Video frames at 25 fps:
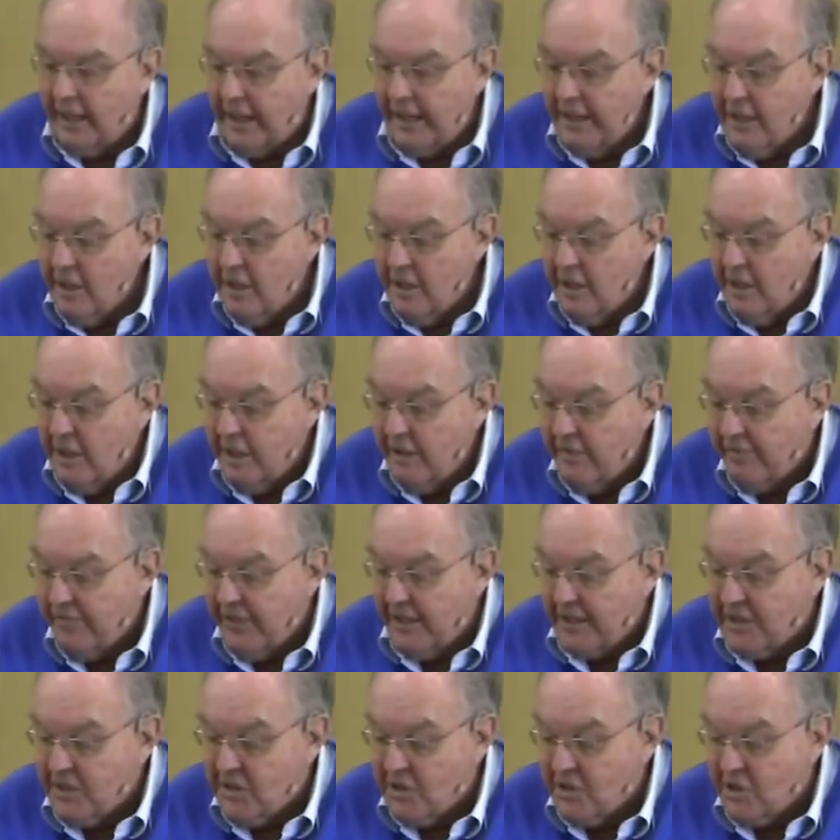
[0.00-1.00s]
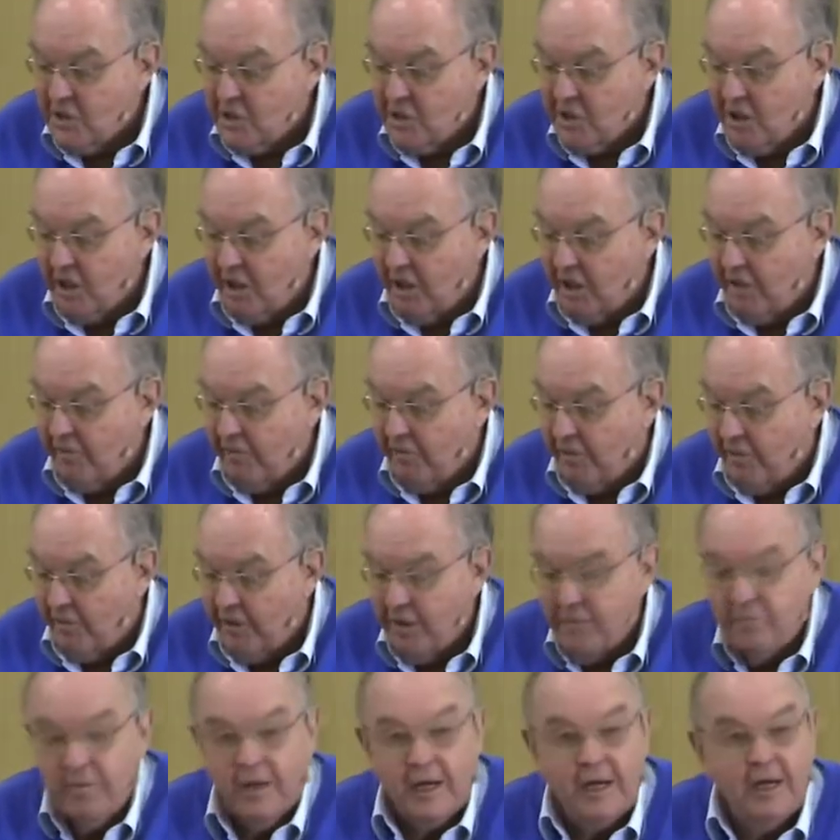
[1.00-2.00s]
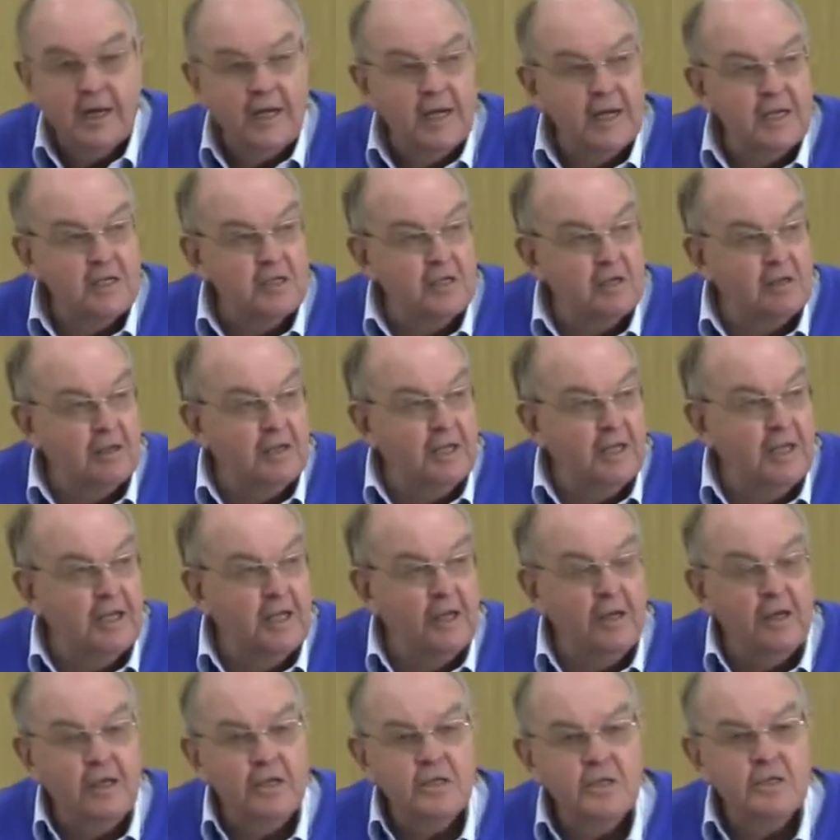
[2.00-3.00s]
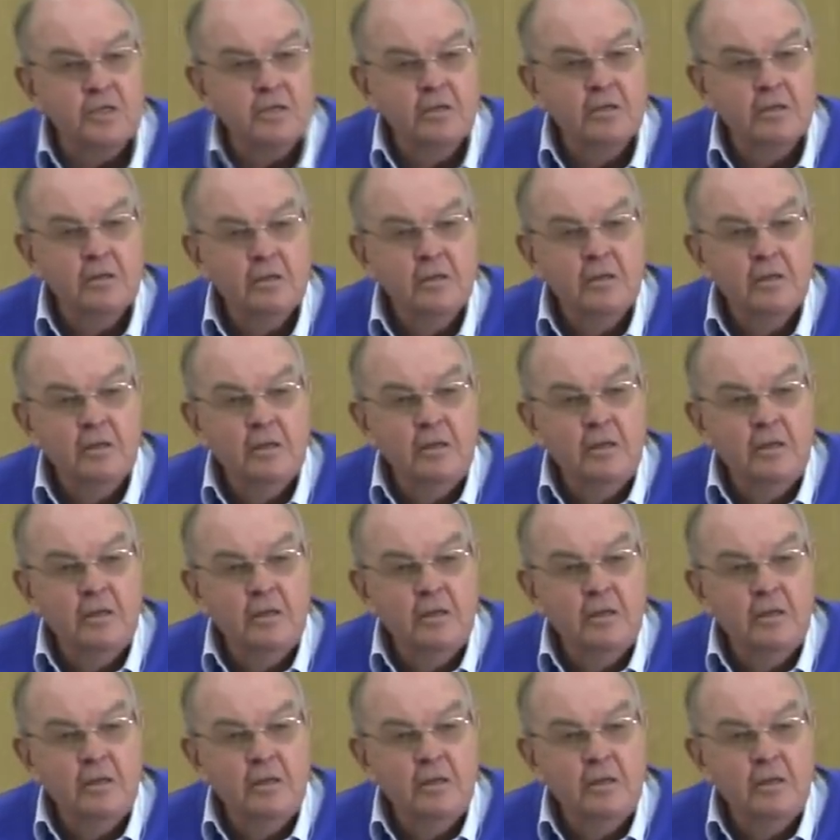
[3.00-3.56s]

I don't know if that's the scar from it, but I like to think it is.